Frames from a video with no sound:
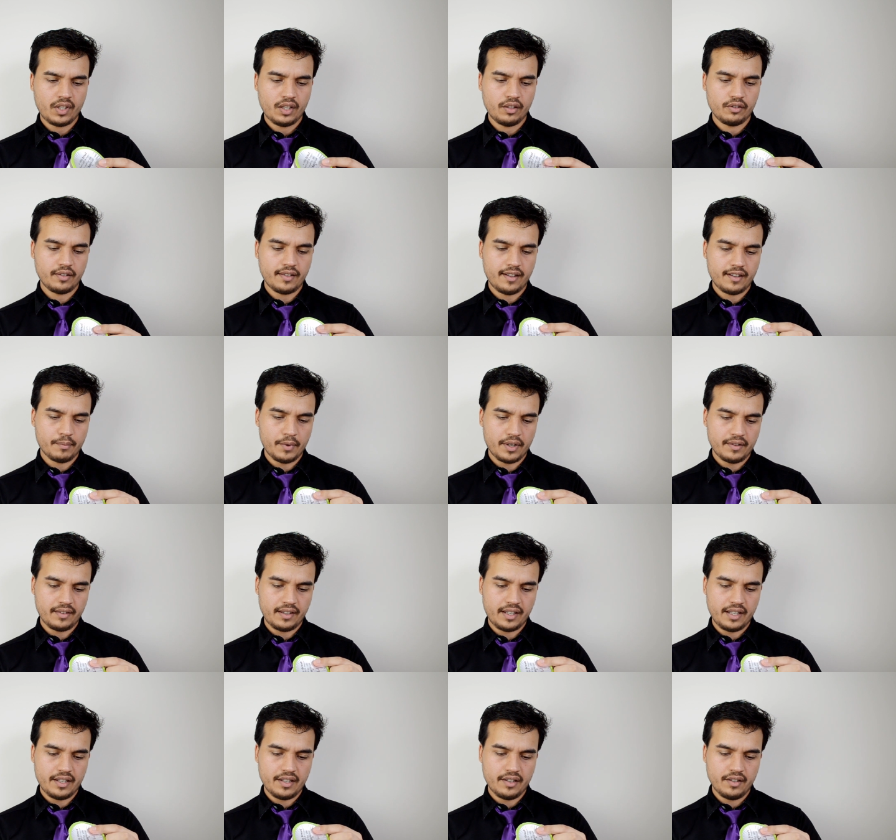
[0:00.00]
Looks like it's
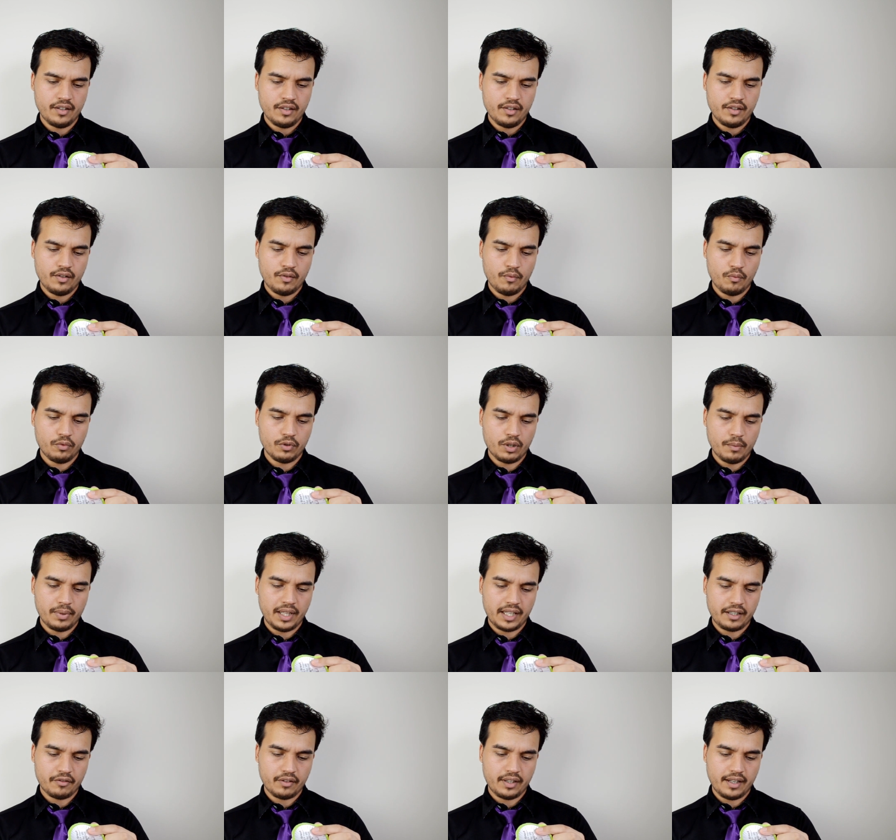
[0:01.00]
mostly water,
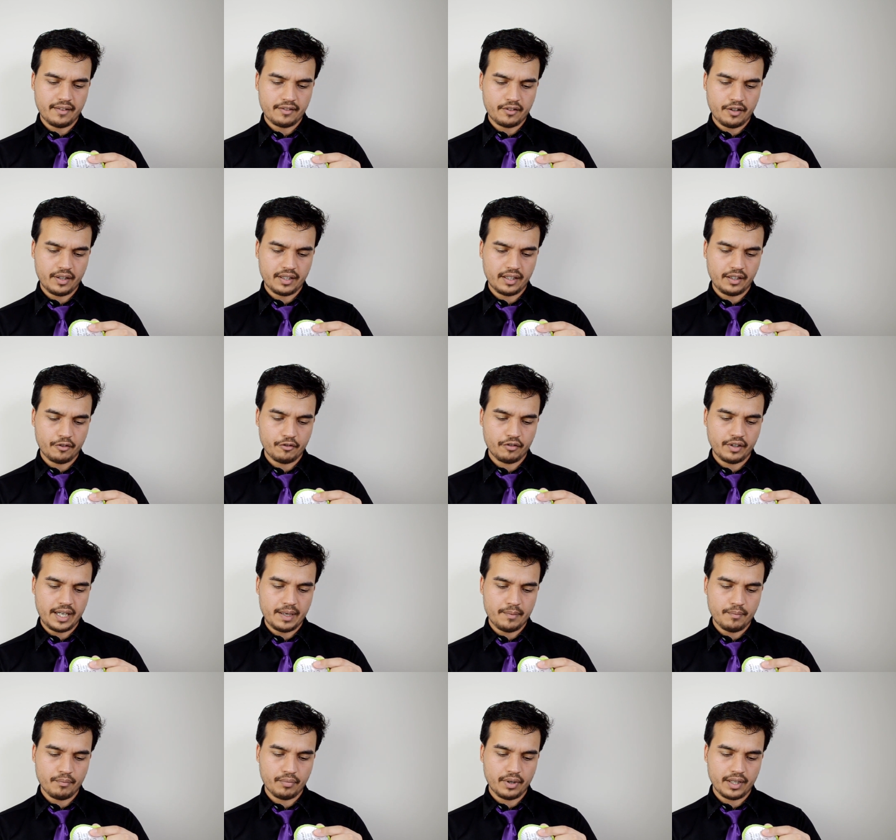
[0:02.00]
black rice, coconut
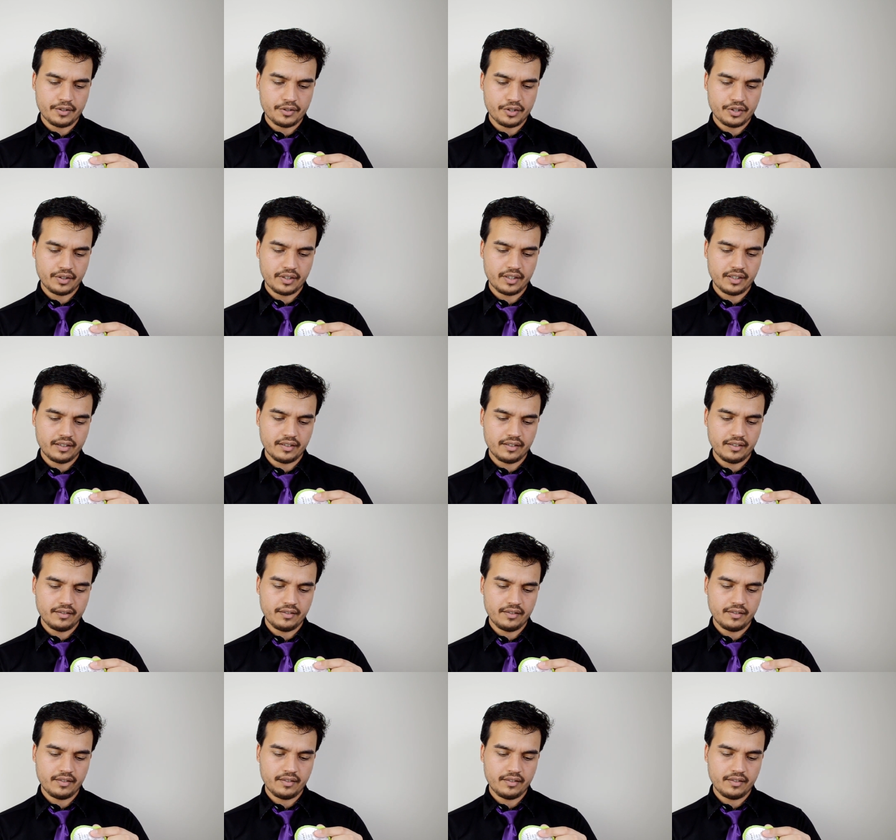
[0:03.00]
cream, brown sugar.